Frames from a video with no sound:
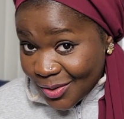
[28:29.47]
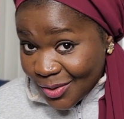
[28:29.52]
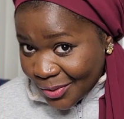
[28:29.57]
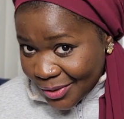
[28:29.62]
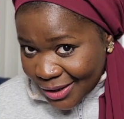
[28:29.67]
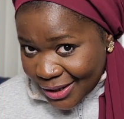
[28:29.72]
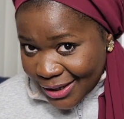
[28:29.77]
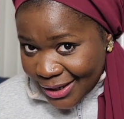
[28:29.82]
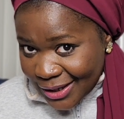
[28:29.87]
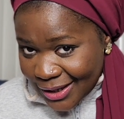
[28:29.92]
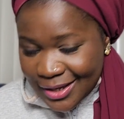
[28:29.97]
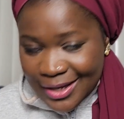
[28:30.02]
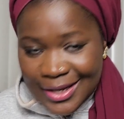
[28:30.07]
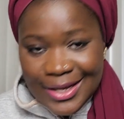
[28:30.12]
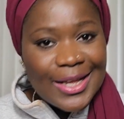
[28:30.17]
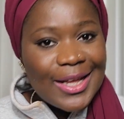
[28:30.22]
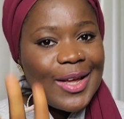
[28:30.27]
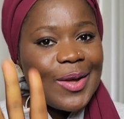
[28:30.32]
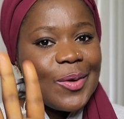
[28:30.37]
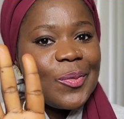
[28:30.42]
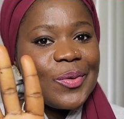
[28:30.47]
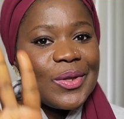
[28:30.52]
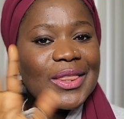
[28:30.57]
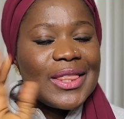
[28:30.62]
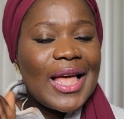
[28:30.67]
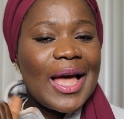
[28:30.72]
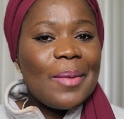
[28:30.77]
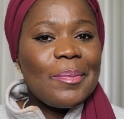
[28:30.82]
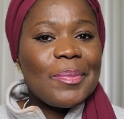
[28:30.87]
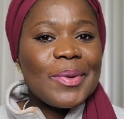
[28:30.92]
Okay?
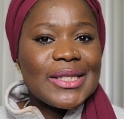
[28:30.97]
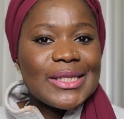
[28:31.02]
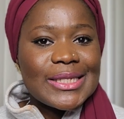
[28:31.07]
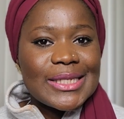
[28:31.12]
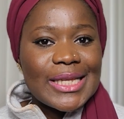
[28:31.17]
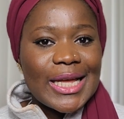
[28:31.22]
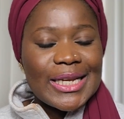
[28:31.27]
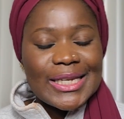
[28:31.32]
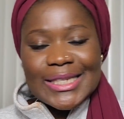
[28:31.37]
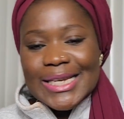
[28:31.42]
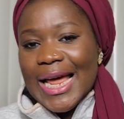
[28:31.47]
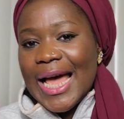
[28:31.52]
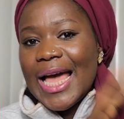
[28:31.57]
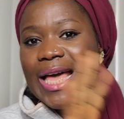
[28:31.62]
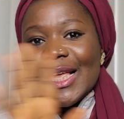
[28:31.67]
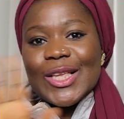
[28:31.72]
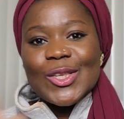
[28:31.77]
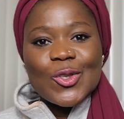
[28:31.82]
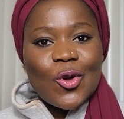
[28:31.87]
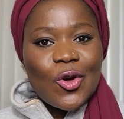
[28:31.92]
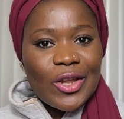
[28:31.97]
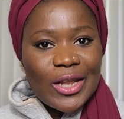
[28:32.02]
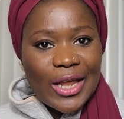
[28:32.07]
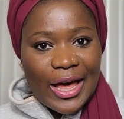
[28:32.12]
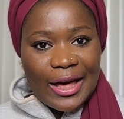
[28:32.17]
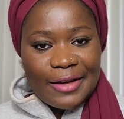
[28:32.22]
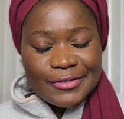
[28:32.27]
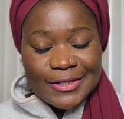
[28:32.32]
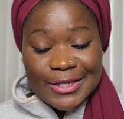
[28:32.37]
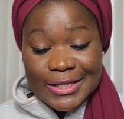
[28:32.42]
With that being said, that is all
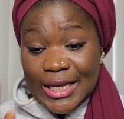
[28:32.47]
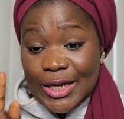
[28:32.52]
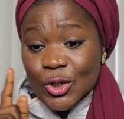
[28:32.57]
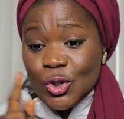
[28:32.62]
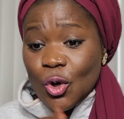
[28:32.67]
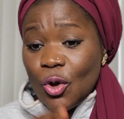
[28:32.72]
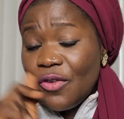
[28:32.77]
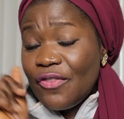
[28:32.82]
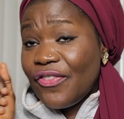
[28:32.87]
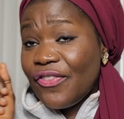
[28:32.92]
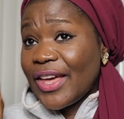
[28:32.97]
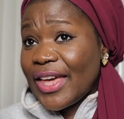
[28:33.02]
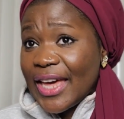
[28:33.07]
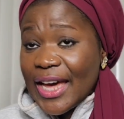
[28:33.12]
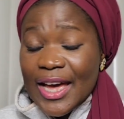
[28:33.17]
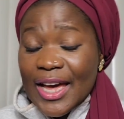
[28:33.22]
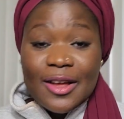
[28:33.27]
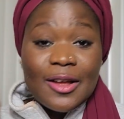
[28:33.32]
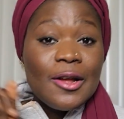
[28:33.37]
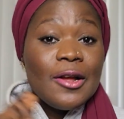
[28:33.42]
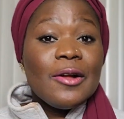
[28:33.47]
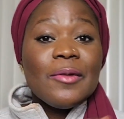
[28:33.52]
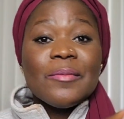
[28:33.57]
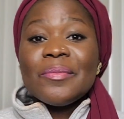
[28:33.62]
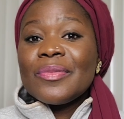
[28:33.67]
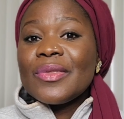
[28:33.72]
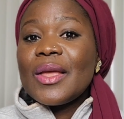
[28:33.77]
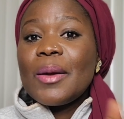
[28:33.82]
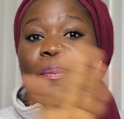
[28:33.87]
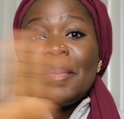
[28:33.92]
I have to say. Don't forget,
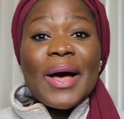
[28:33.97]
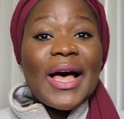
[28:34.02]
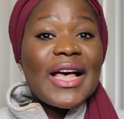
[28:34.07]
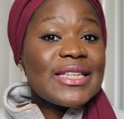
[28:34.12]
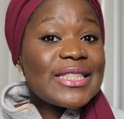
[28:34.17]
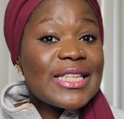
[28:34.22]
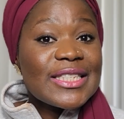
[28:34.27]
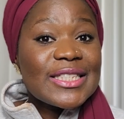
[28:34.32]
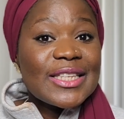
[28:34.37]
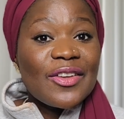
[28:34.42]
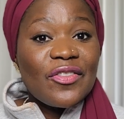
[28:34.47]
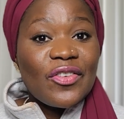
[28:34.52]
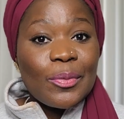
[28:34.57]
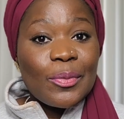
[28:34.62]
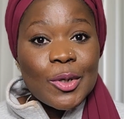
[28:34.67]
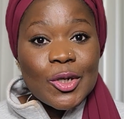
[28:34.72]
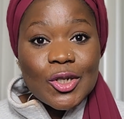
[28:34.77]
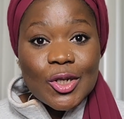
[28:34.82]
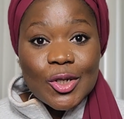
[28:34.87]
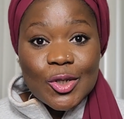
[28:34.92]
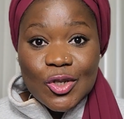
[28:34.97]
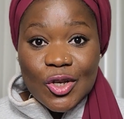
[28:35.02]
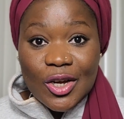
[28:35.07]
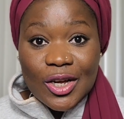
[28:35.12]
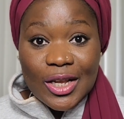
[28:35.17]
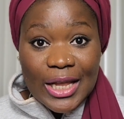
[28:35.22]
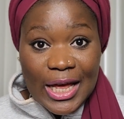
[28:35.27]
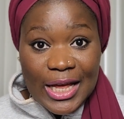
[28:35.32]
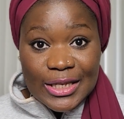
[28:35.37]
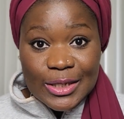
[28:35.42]
pass this information to
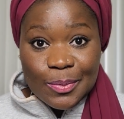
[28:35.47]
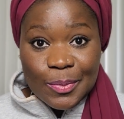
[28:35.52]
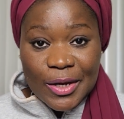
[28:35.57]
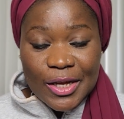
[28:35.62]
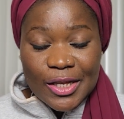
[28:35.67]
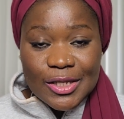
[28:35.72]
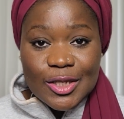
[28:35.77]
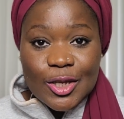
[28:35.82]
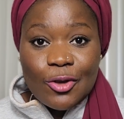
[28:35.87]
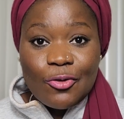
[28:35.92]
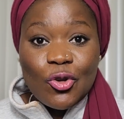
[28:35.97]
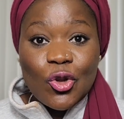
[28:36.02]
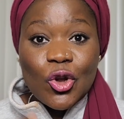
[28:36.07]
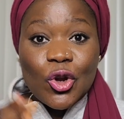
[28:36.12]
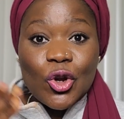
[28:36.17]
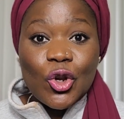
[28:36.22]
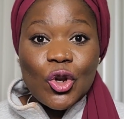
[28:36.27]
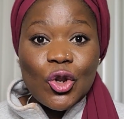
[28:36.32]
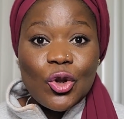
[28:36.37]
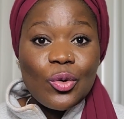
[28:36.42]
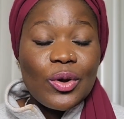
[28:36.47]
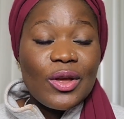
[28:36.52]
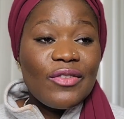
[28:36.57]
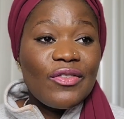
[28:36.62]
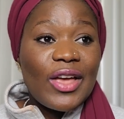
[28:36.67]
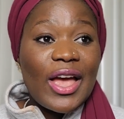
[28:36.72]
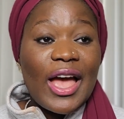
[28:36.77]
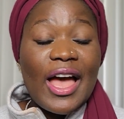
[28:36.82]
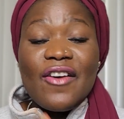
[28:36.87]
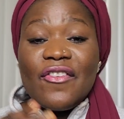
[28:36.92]
your classmates. If you're new,
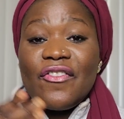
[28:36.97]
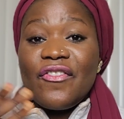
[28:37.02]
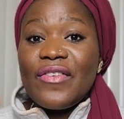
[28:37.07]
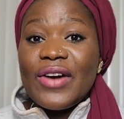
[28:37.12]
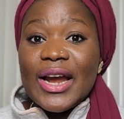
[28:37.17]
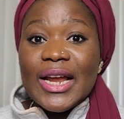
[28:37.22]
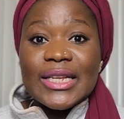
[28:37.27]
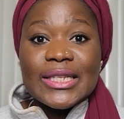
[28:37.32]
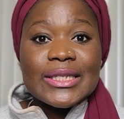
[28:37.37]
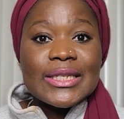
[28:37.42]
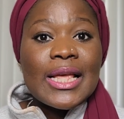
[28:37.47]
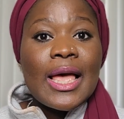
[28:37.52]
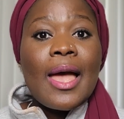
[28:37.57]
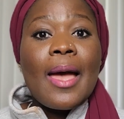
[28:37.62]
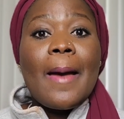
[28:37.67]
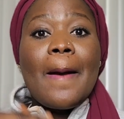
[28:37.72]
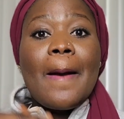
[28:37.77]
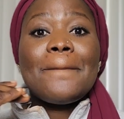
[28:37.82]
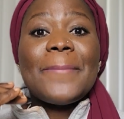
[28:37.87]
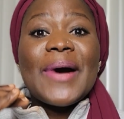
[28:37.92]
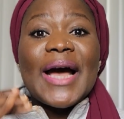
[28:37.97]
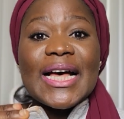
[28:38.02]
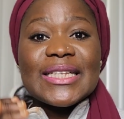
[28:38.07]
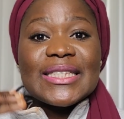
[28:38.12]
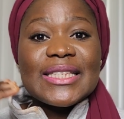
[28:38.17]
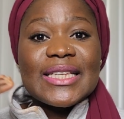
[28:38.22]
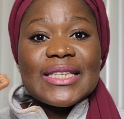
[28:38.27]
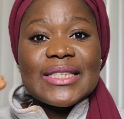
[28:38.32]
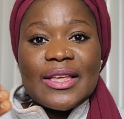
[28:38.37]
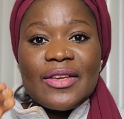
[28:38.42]
if you have friends,
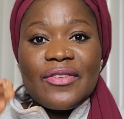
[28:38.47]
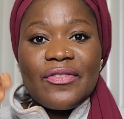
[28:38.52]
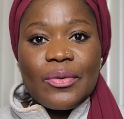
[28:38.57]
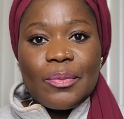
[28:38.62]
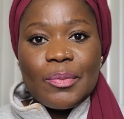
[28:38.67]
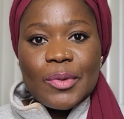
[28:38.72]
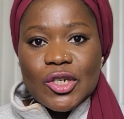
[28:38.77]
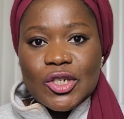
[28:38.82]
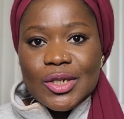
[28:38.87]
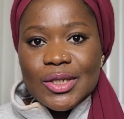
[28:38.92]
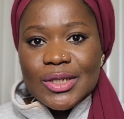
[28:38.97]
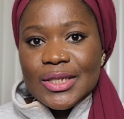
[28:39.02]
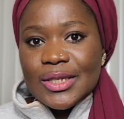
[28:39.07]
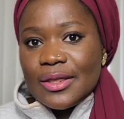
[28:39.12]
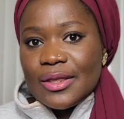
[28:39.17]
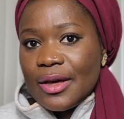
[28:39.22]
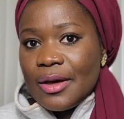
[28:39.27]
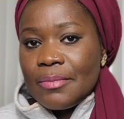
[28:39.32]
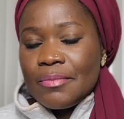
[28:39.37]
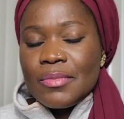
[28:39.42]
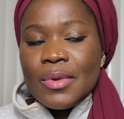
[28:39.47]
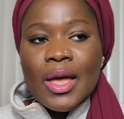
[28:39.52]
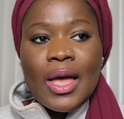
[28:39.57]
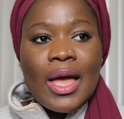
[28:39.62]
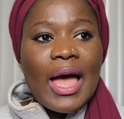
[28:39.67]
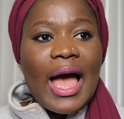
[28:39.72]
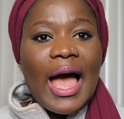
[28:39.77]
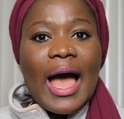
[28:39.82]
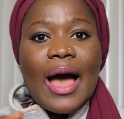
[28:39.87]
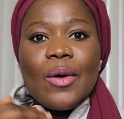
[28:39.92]
pass this information to them.
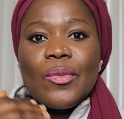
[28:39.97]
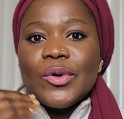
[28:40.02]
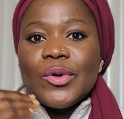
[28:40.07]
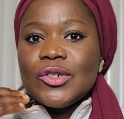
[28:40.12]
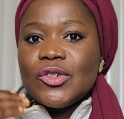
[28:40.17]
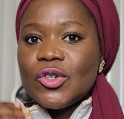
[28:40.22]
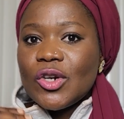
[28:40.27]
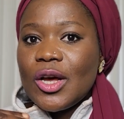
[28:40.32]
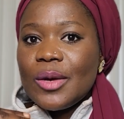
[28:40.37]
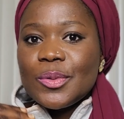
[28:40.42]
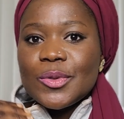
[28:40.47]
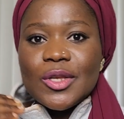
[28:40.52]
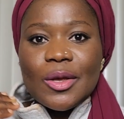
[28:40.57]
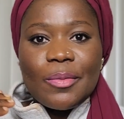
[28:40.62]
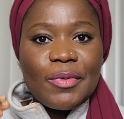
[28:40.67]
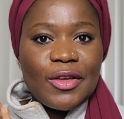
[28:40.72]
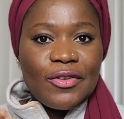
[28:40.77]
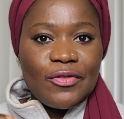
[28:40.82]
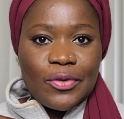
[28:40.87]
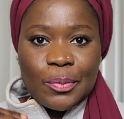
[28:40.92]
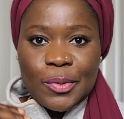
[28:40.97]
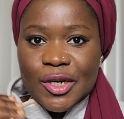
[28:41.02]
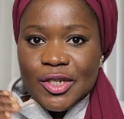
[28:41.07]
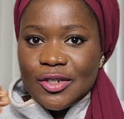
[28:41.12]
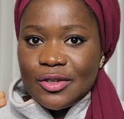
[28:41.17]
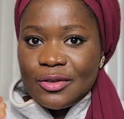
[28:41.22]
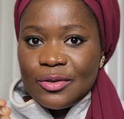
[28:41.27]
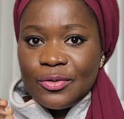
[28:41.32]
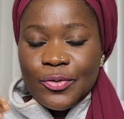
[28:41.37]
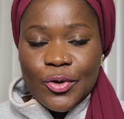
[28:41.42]
I will drop some
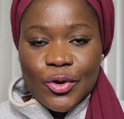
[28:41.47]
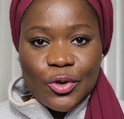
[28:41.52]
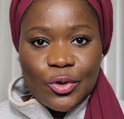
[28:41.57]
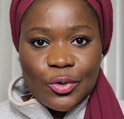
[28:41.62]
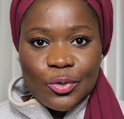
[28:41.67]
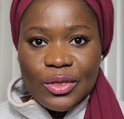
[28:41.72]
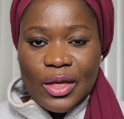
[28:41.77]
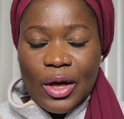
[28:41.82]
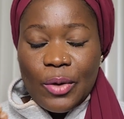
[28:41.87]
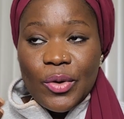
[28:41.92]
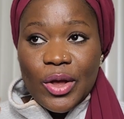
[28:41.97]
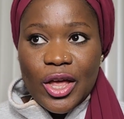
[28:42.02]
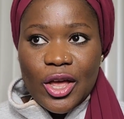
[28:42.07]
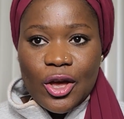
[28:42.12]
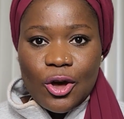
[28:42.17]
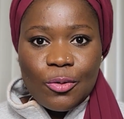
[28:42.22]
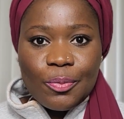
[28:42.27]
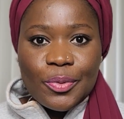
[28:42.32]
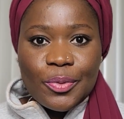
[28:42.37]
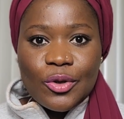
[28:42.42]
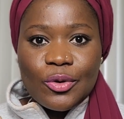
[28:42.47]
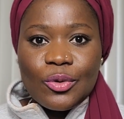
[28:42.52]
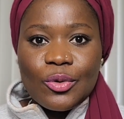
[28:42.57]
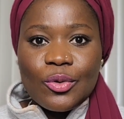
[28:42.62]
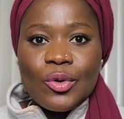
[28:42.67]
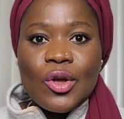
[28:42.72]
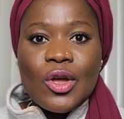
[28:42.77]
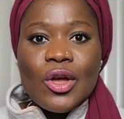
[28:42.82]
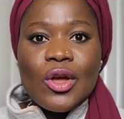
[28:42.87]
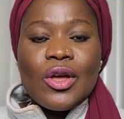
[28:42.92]
information for you that will help
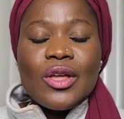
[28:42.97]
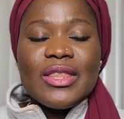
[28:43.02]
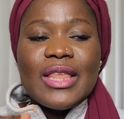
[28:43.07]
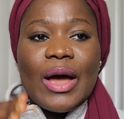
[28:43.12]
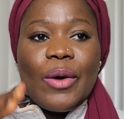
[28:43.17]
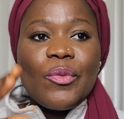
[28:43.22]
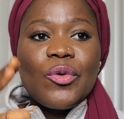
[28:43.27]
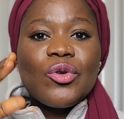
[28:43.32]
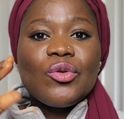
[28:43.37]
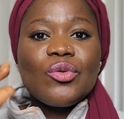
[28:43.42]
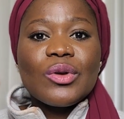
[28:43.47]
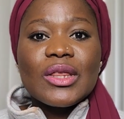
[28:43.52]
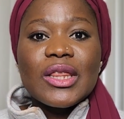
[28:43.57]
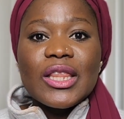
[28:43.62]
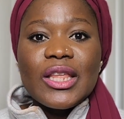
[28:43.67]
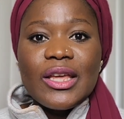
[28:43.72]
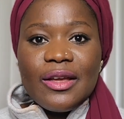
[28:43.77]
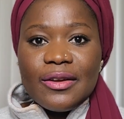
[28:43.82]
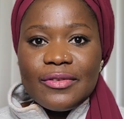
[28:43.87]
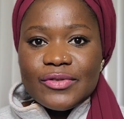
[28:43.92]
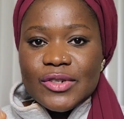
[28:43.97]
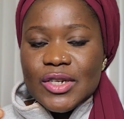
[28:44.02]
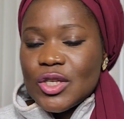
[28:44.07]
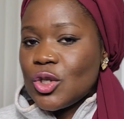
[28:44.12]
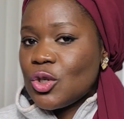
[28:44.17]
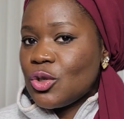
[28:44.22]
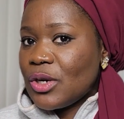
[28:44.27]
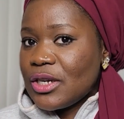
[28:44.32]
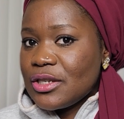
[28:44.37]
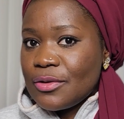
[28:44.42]
you, that will relieve the
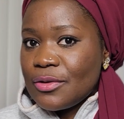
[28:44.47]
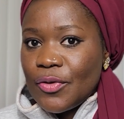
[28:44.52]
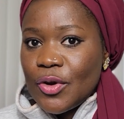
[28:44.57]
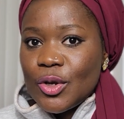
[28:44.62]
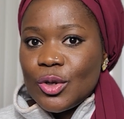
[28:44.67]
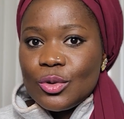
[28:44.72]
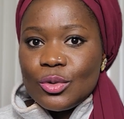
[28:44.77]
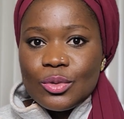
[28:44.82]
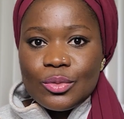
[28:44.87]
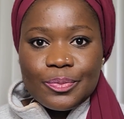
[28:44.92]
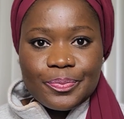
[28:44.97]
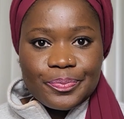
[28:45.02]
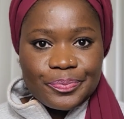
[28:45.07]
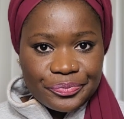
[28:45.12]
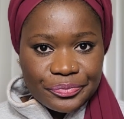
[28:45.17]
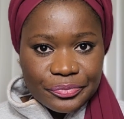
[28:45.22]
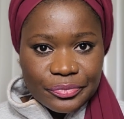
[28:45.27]
stress for you.